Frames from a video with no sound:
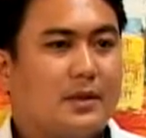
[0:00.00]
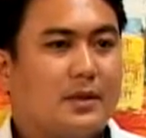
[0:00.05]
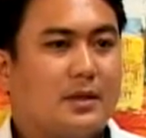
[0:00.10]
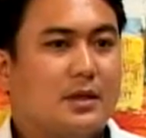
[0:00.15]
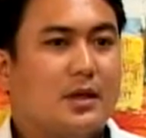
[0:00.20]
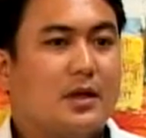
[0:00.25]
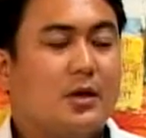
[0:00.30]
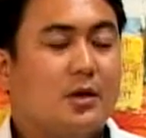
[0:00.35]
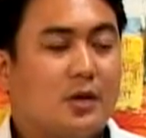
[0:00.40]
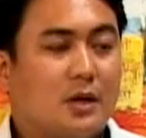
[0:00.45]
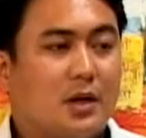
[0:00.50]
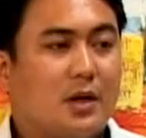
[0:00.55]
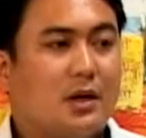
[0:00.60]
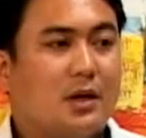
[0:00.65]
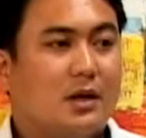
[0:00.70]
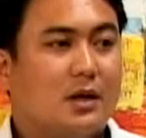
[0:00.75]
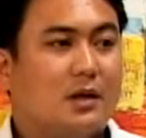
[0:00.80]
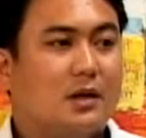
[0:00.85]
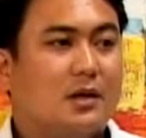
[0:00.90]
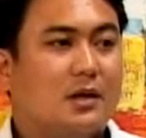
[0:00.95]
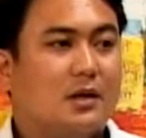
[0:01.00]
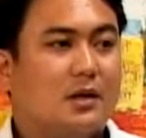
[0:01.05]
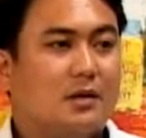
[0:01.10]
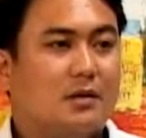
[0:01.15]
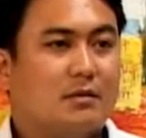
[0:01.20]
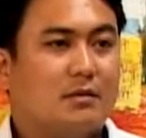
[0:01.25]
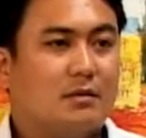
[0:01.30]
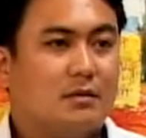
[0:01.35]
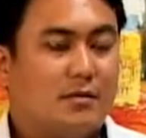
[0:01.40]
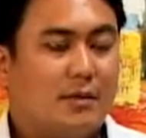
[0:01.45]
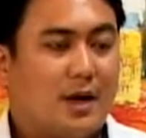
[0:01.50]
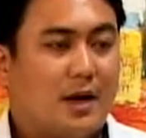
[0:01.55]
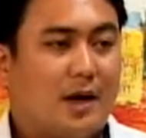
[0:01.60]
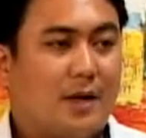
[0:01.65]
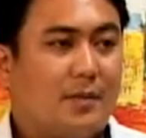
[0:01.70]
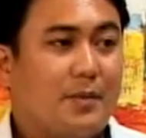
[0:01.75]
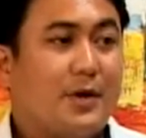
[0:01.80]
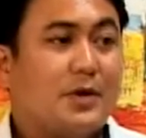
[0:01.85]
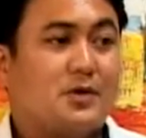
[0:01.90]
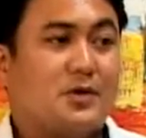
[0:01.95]
The local uh,
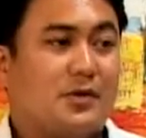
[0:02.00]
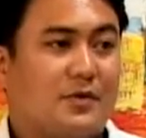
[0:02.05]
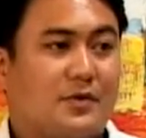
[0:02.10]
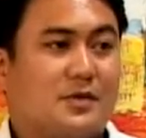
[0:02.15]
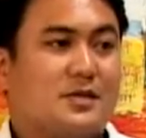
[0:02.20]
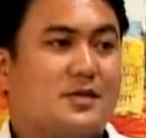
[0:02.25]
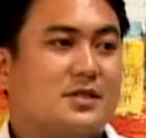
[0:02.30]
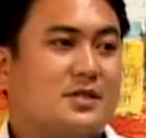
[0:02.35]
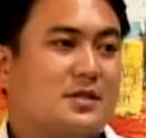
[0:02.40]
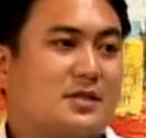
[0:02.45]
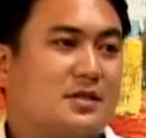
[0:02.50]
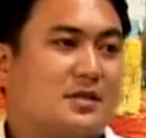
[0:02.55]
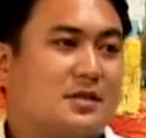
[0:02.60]
mayor's office.